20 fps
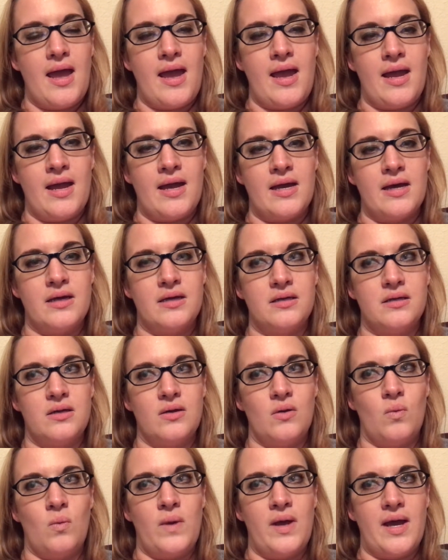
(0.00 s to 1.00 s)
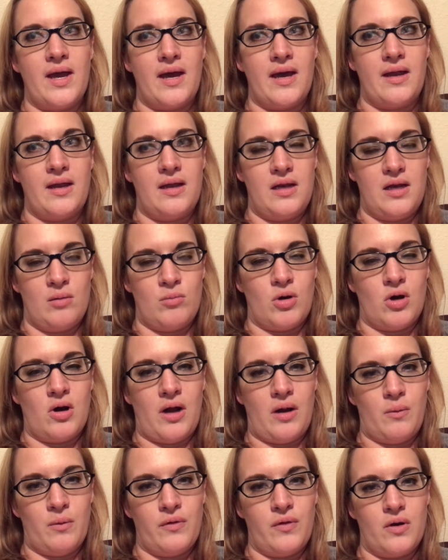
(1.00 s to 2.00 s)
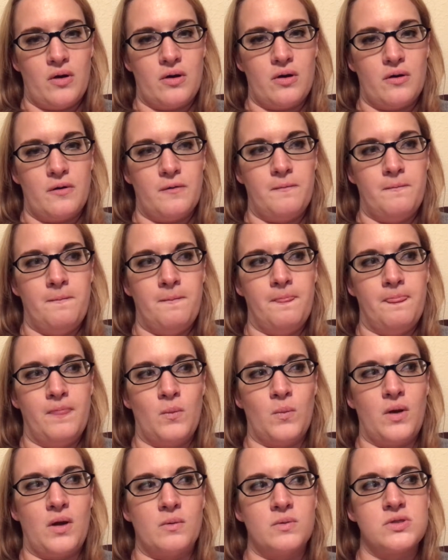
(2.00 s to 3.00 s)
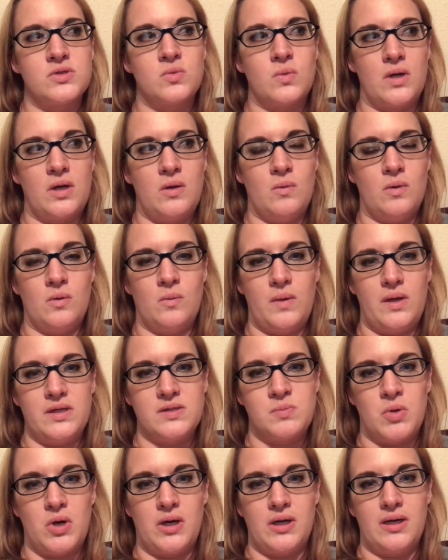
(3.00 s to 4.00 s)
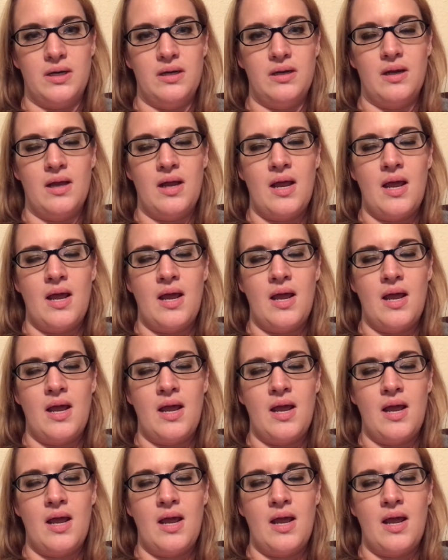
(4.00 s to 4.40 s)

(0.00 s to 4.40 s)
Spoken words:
And we had an MRI with her when I was 21 weeks pregnant.